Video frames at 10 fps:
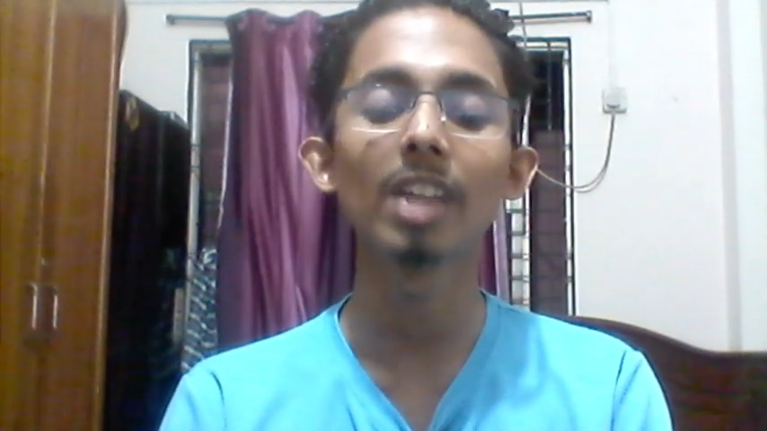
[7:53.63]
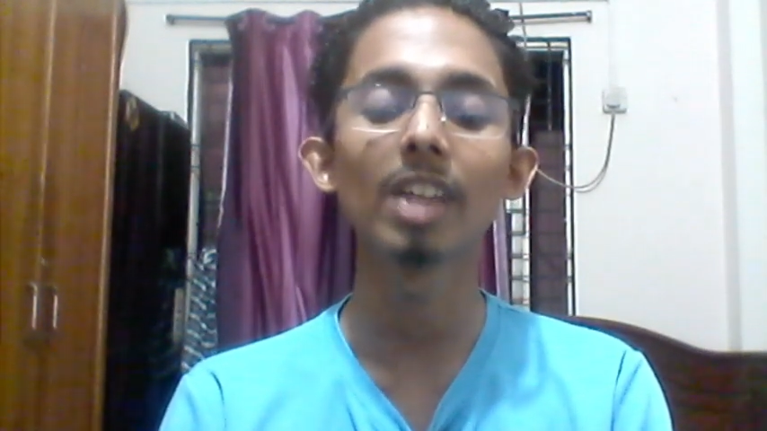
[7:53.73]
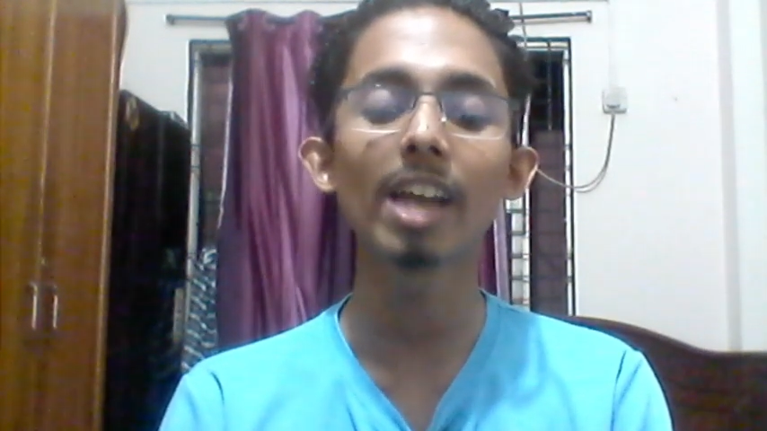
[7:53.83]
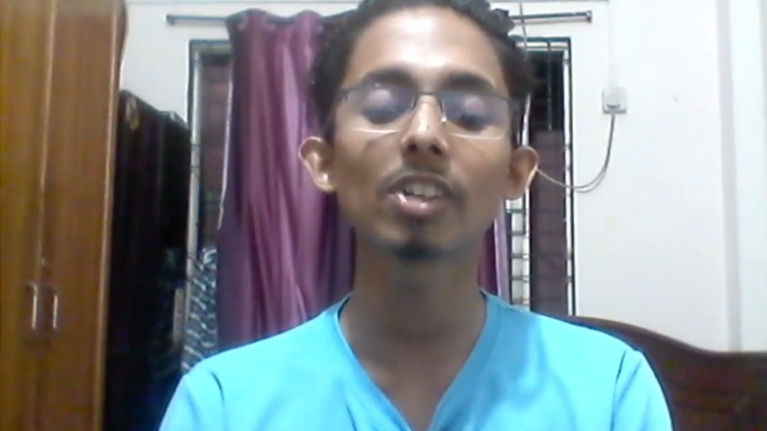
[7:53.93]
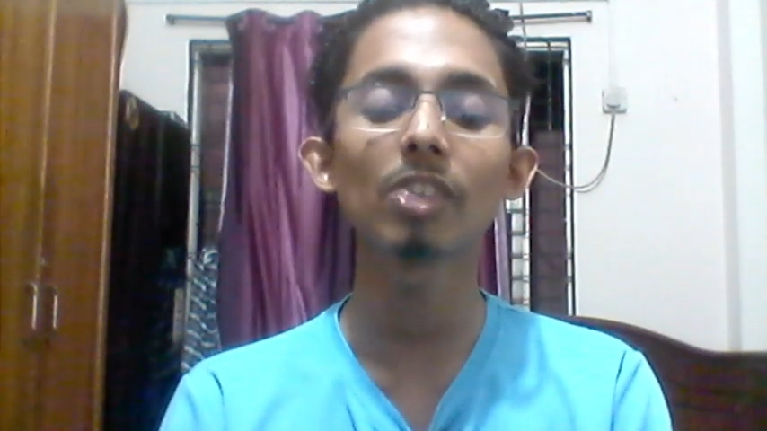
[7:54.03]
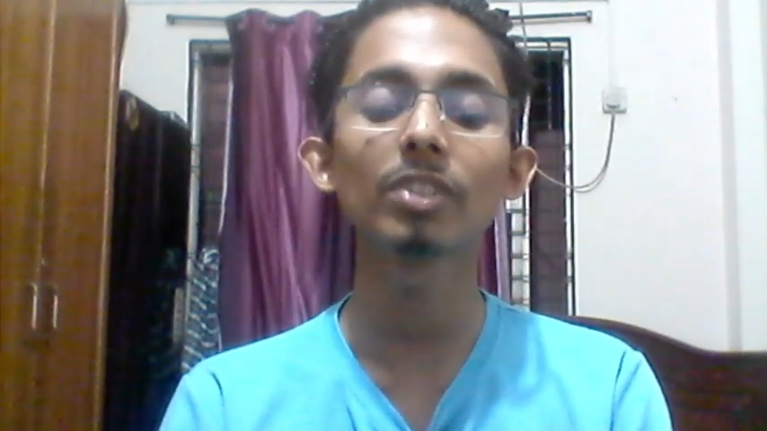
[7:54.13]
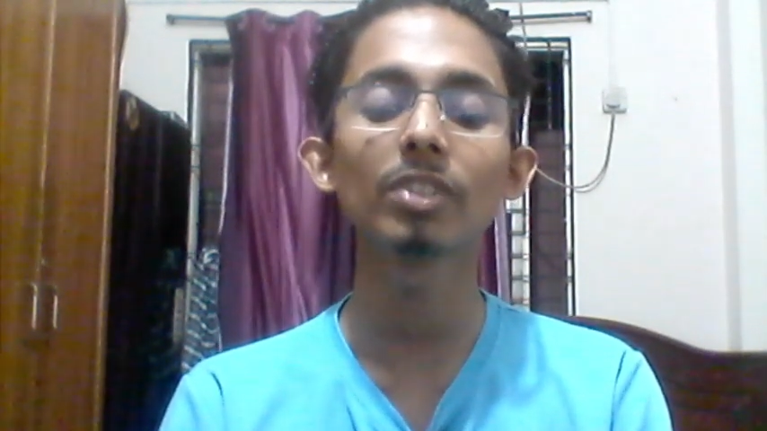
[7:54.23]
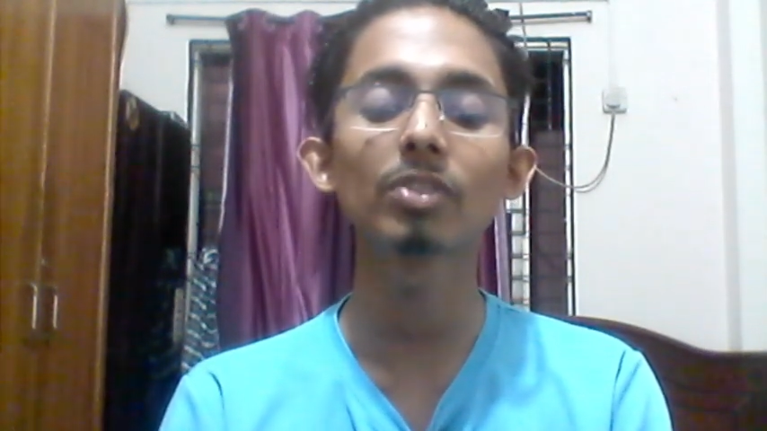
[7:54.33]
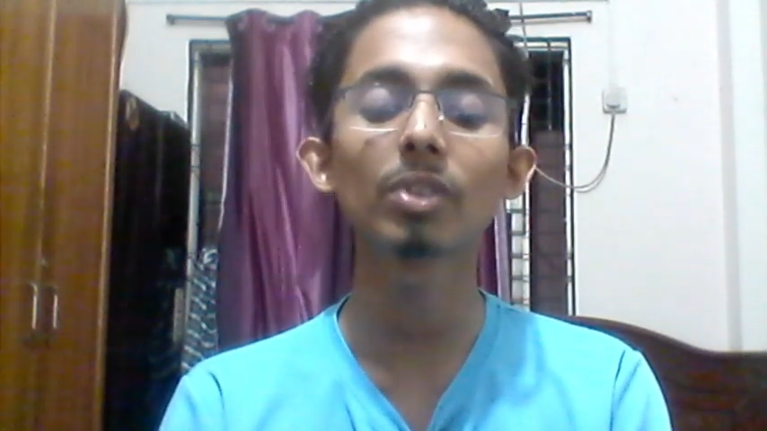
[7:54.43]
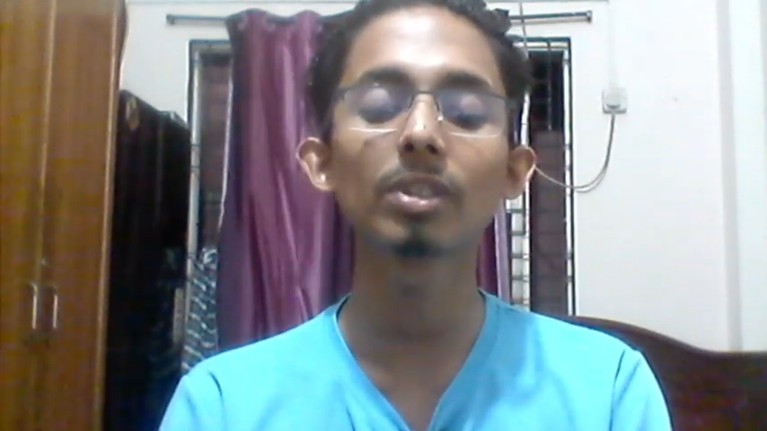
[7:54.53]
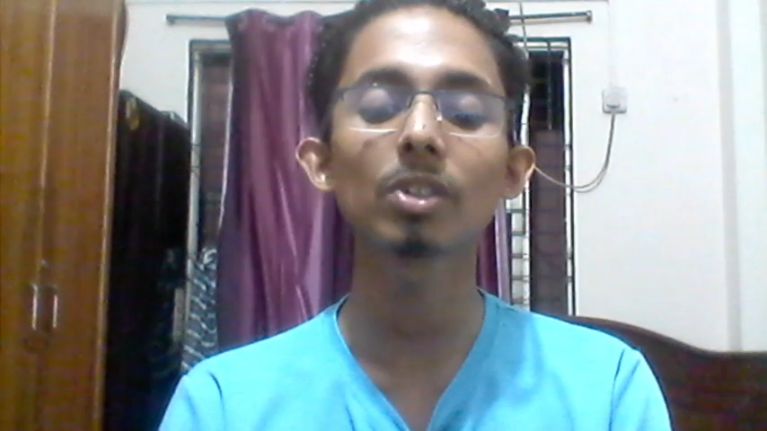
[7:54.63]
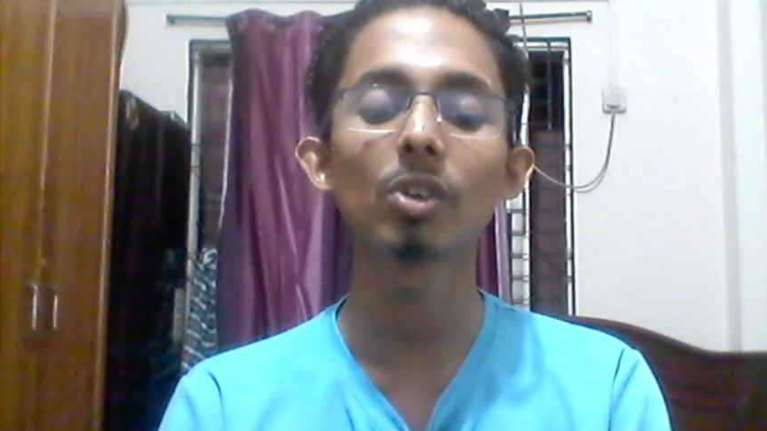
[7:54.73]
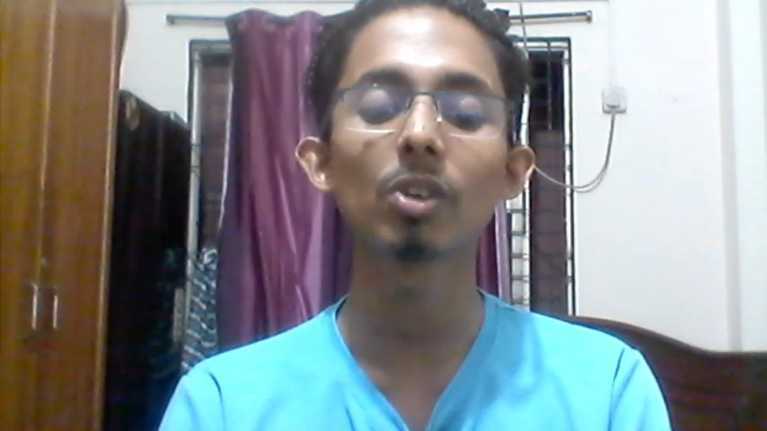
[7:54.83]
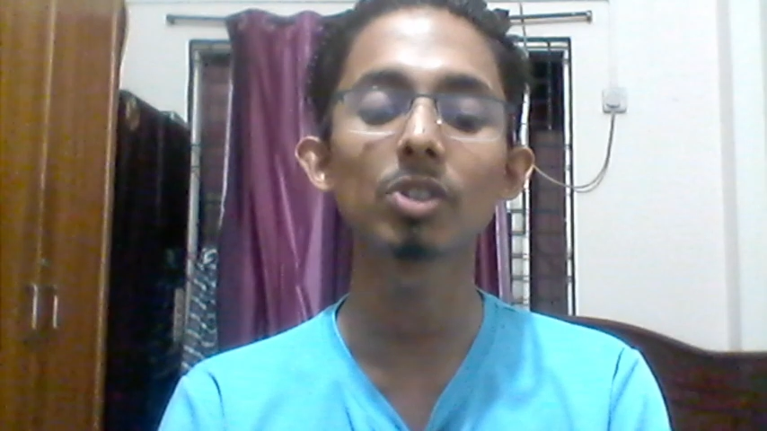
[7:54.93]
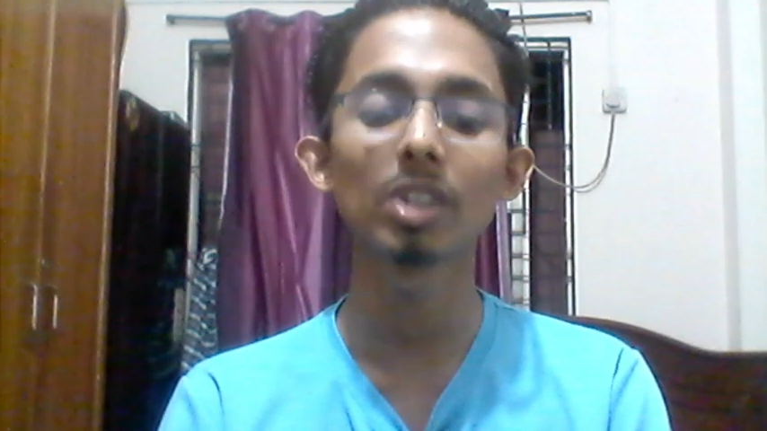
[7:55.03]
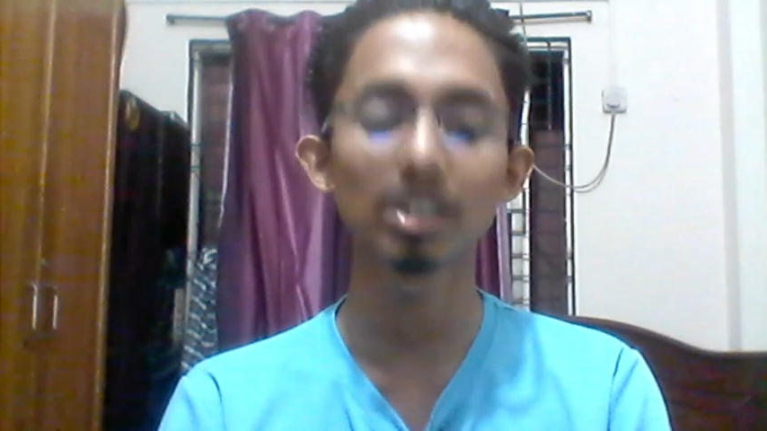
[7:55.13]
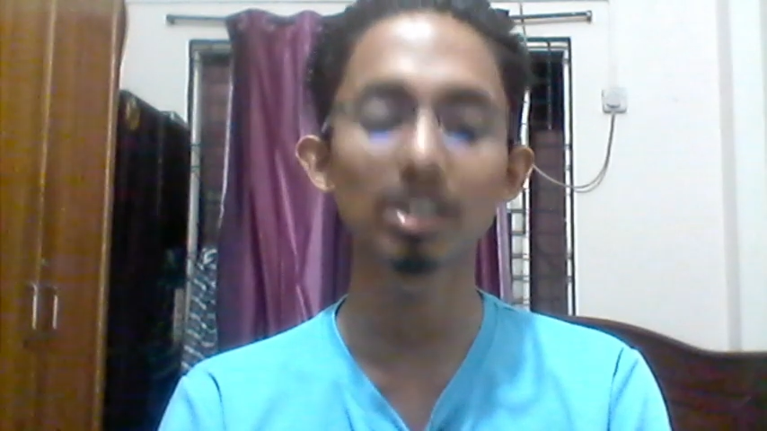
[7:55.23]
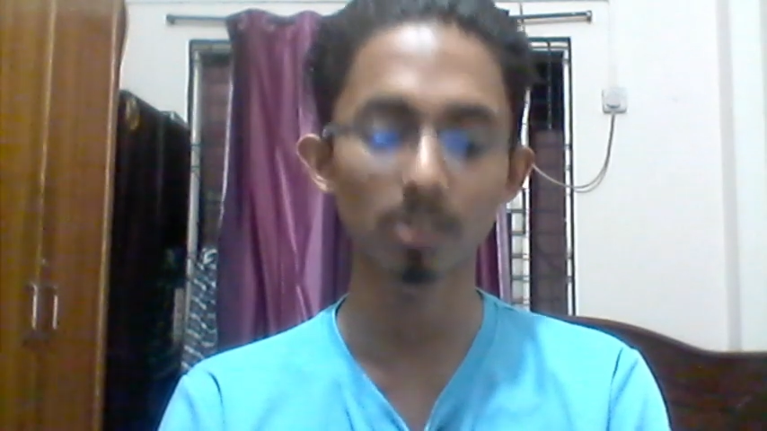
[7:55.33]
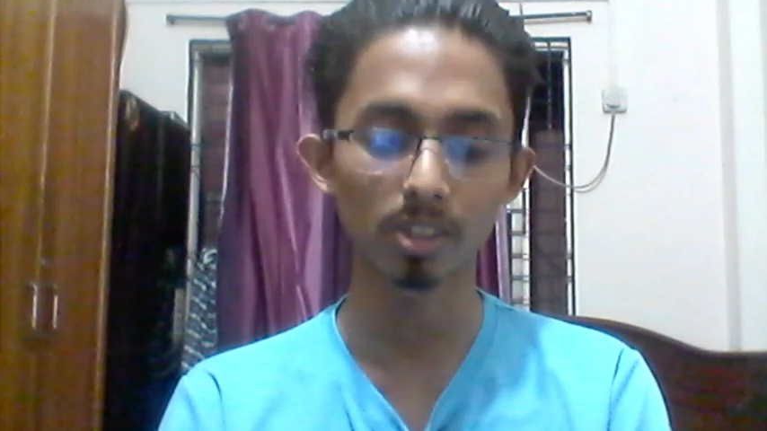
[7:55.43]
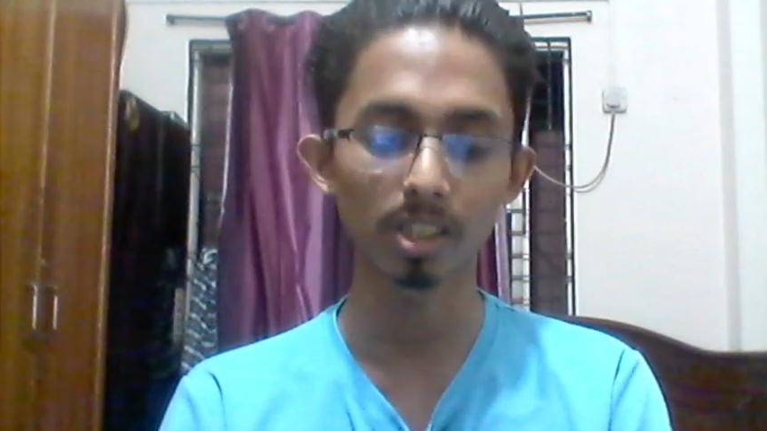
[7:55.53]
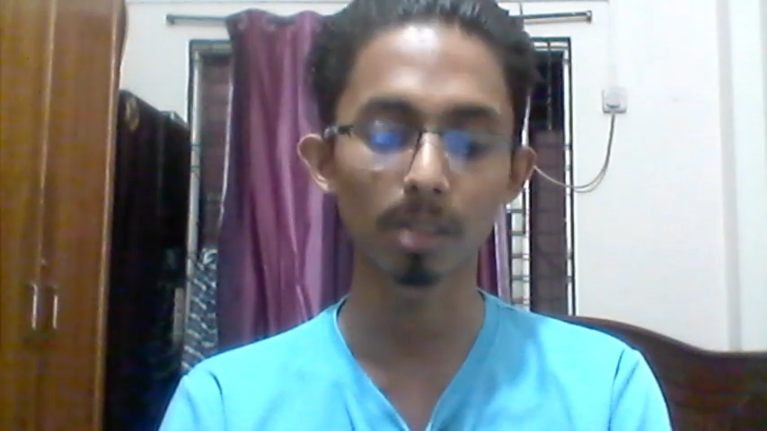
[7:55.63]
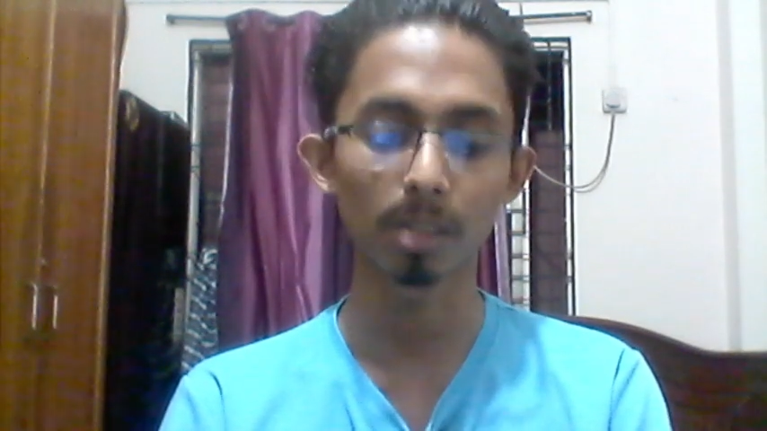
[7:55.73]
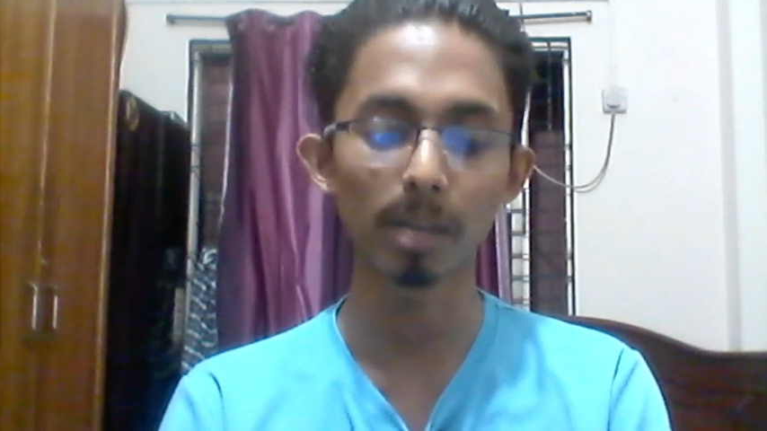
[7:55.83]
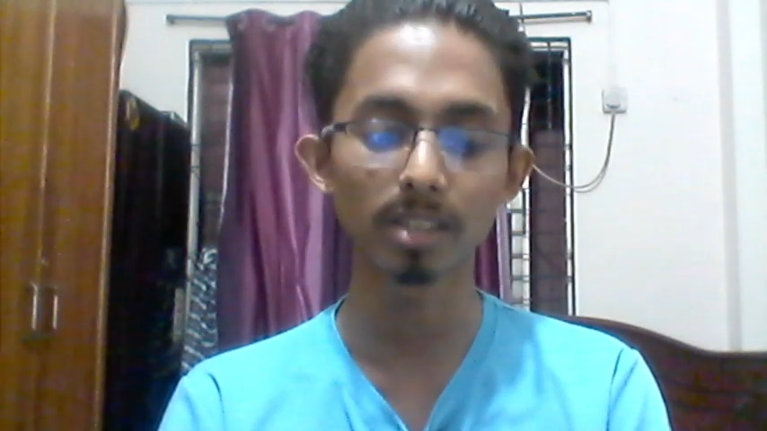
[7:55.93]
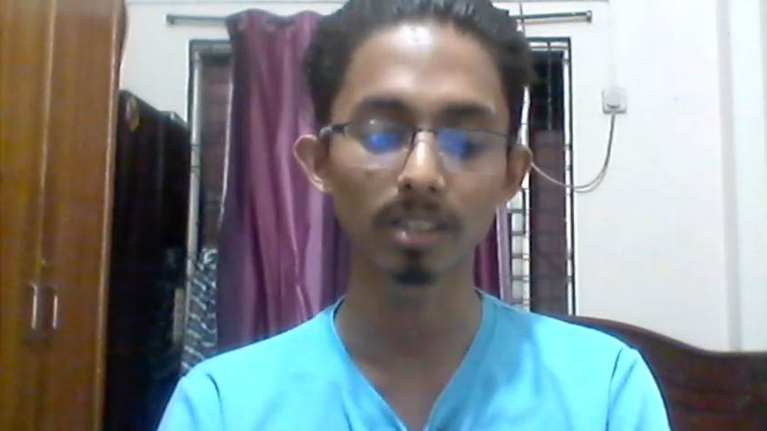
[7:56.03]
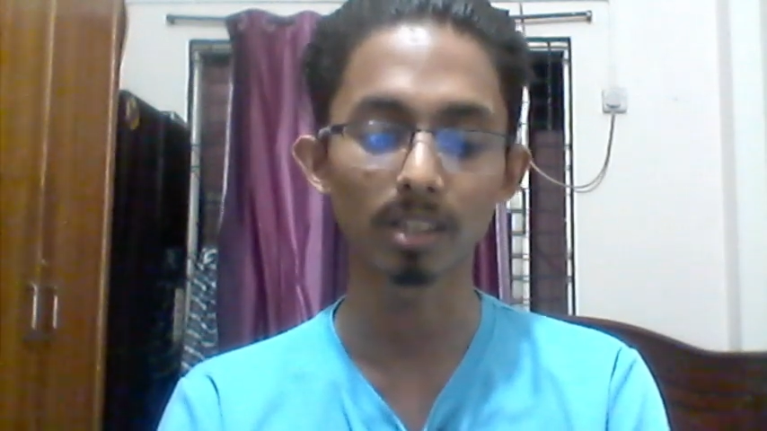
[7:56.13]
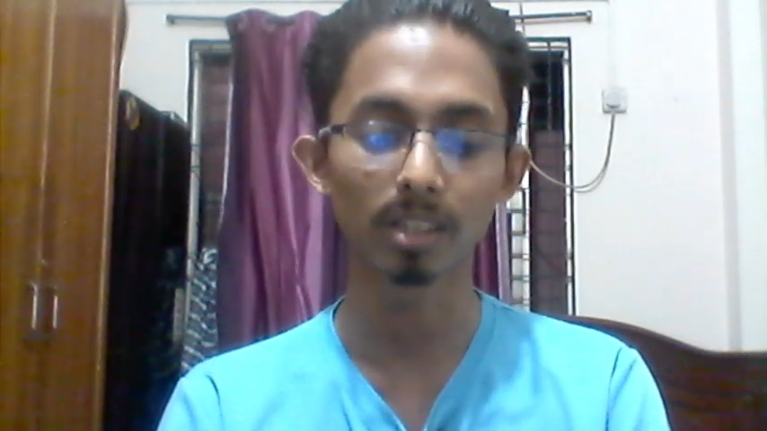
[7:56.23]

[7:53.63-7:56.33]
lack of information controlling control. Maizar,